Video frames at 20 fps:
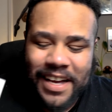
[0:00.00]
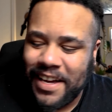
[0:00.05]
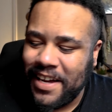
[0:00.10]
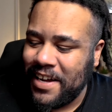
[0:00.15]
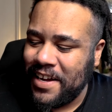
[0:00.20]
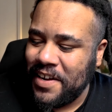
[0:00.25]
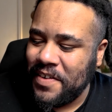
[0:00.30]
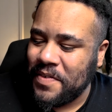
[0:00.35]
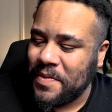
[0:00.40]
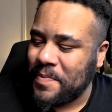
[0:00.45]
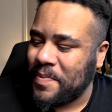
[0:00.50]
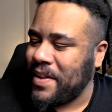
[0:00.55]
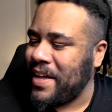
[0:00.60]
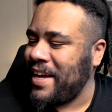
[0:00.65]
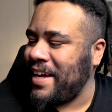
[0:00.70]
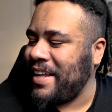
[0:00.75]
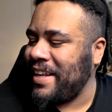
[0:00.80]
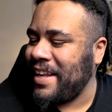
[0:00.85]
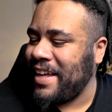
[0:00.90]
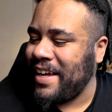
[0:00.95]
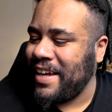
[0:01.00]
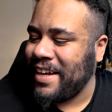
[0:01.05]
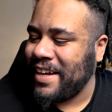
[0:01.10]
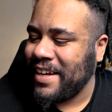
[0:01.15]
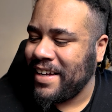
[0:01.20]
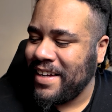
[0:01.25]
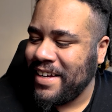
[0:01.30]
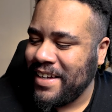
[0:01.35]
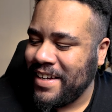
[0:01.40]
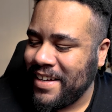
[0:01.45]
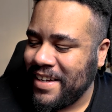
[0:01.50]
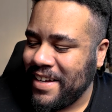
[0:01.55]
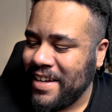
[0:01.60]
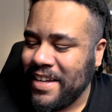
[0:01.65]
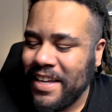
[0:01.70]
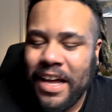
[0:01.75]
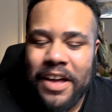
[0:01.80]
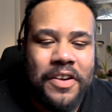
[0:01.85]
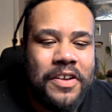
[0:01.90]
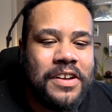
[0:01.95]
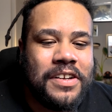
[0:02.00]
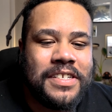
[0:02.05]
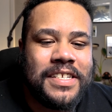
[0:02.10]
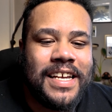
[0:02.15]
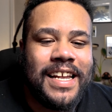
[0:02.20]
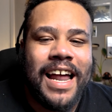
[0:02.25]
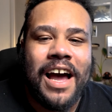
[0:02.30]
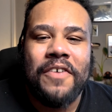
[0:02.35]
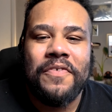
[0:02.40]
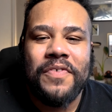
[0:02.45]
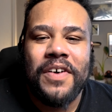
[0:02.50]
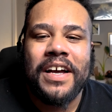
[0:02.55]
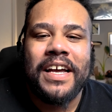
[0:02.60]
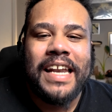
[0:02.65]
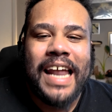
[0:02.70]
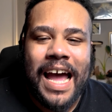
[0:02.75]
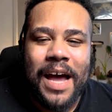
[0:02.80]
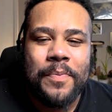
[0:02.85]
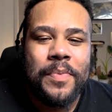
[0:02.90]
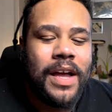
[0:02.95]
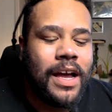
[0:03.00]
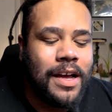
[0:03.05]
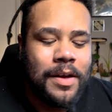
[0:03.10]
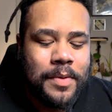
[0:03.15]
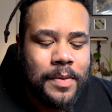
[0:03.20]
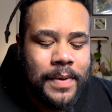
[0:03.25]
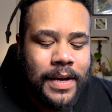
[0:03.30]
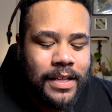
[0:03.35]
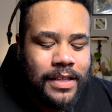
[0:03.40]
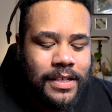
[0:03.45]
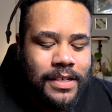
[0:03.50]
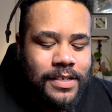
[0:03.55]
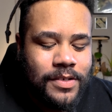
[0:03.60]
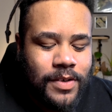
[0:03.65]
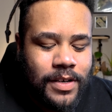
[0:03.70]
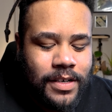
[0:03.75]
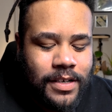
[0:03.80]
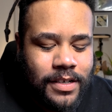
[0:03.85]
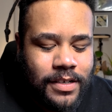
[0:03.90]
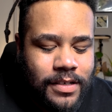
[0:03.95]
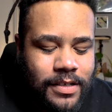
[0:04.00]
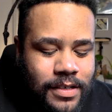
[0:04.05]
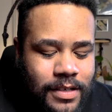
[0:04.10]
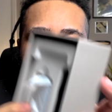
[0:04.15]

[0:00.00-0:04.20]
I ain't even playing. Like, y'all don't understand how fucking happy I am about this right now.